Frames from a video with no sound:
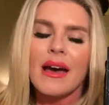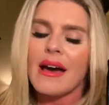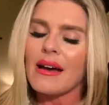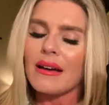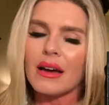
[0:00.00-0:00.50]

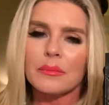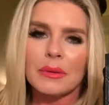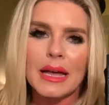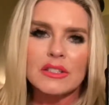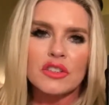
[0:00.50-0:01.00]
Uh, God
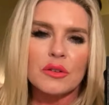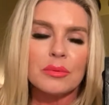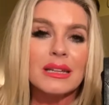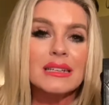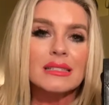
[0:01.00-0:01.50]
bless you.
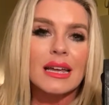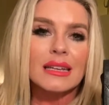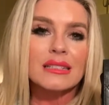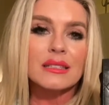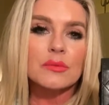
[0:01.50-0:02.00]
Please like
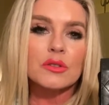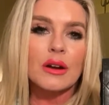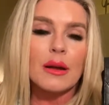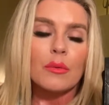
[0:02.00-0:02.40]
and subscribe.